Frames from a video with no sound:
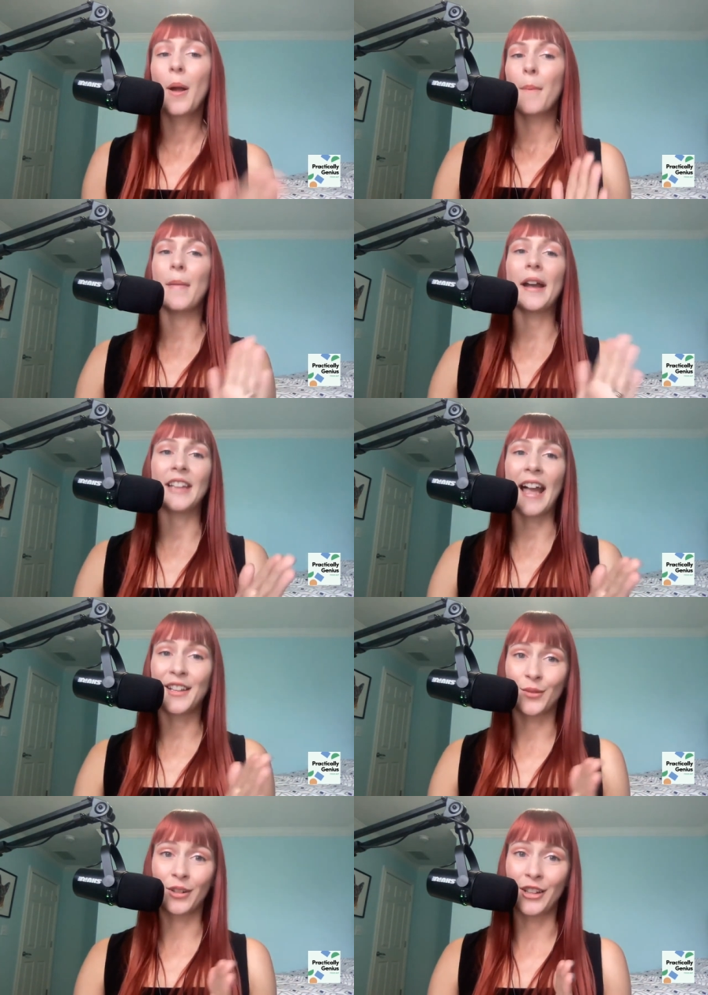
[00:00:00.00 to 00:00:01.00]
My dad
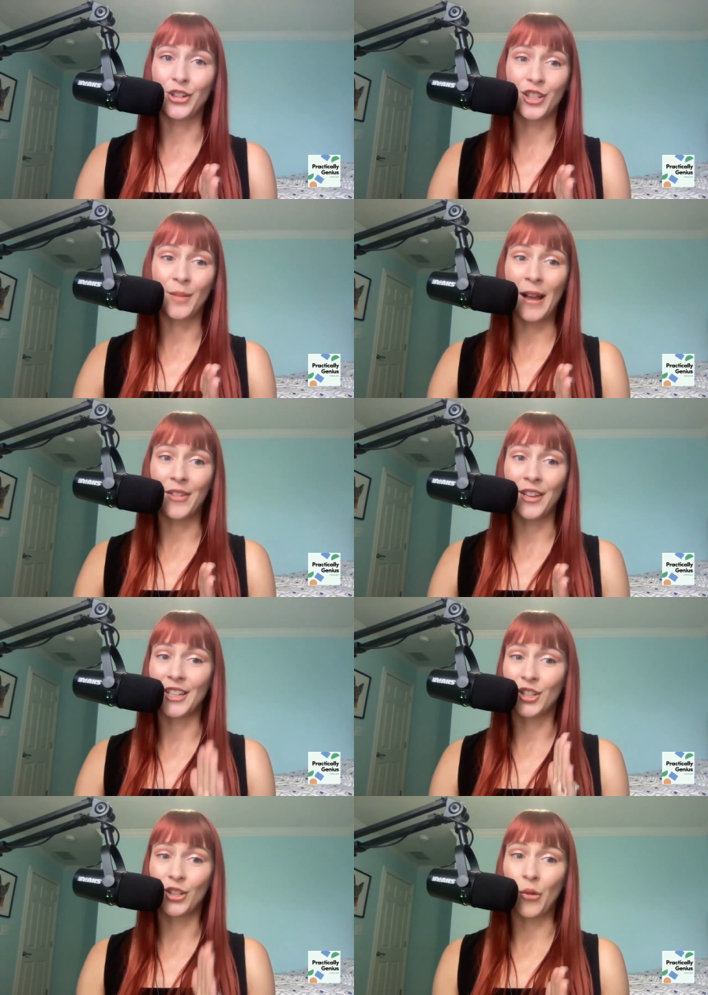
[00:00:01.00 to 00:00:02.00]
is religious about this.
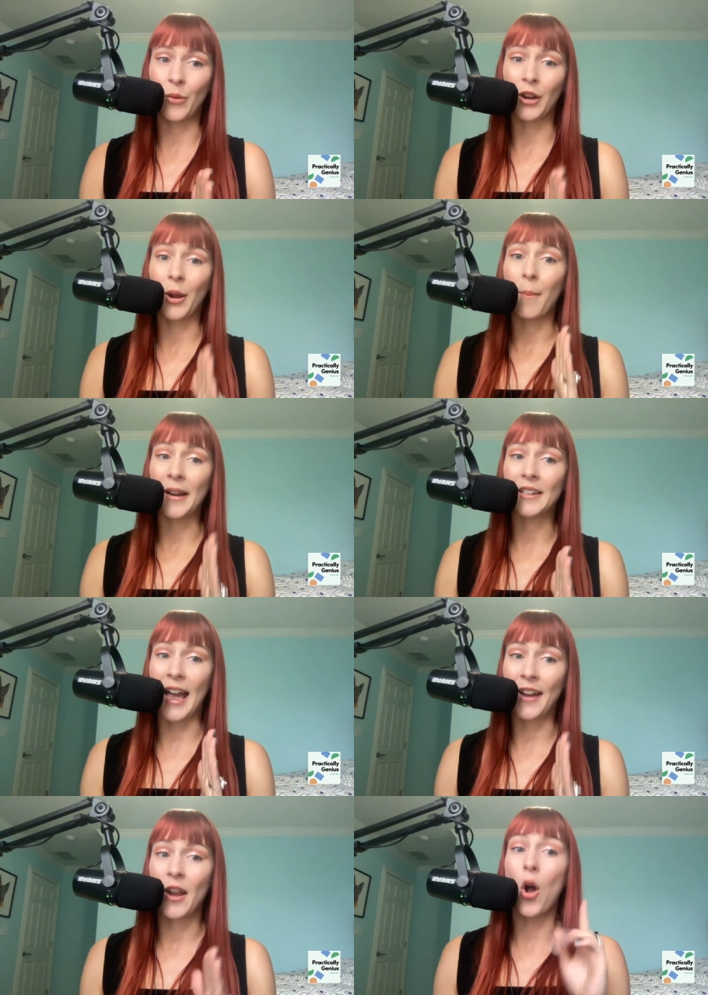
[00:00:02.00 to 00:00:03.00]
It's so weird. My
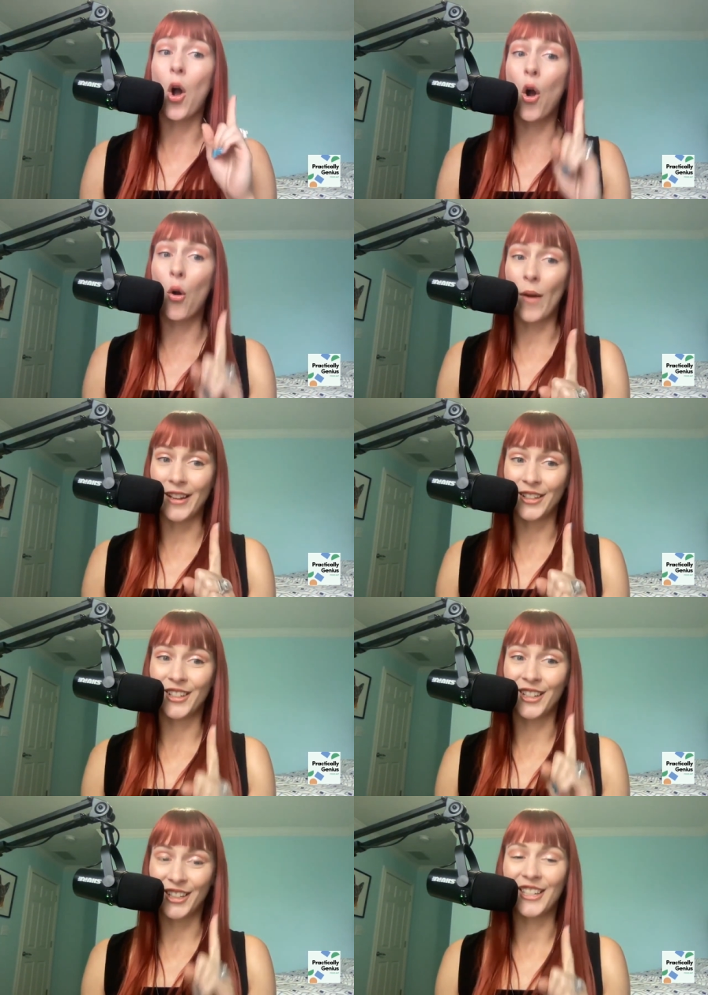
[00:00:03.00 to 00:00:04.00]
dad always
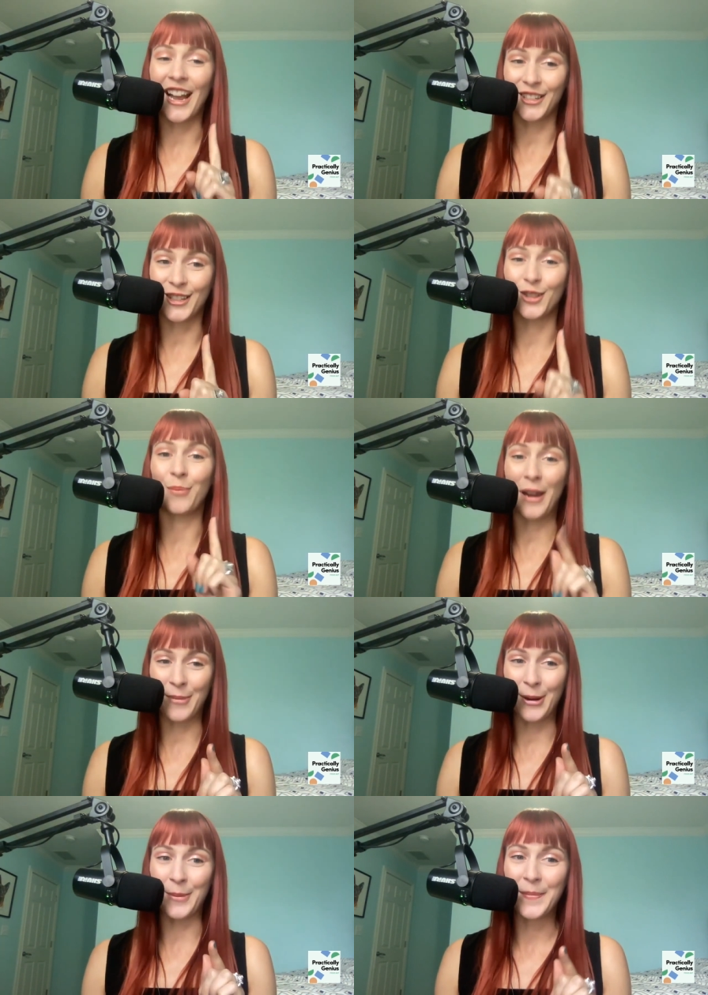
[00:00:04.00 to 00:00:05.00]
does his taxes through
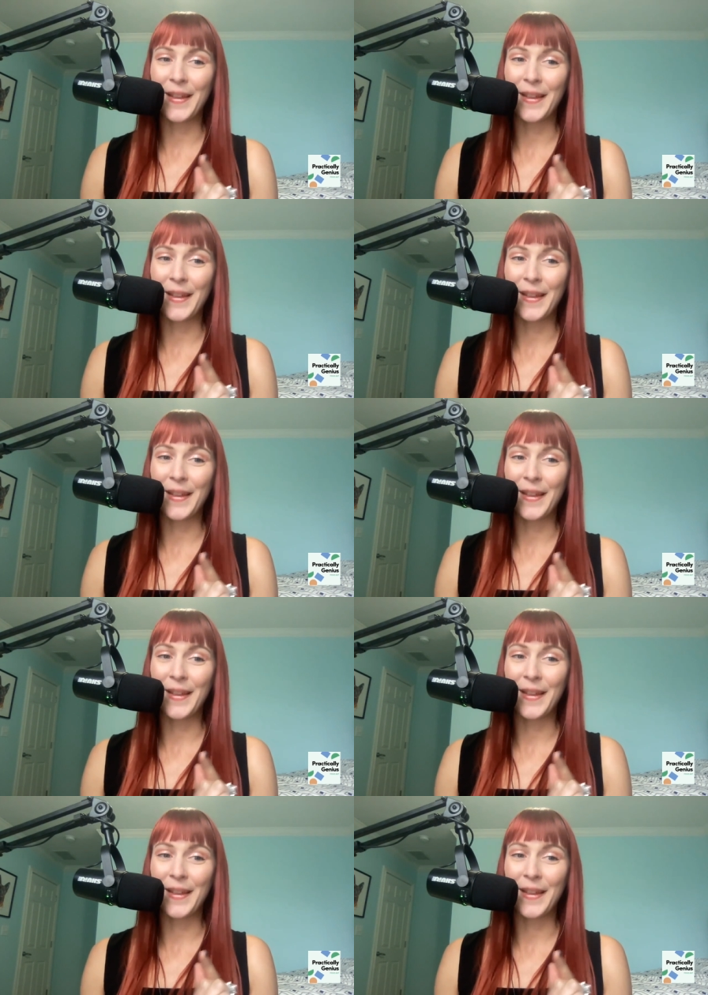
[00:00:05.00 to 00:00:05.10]
paper.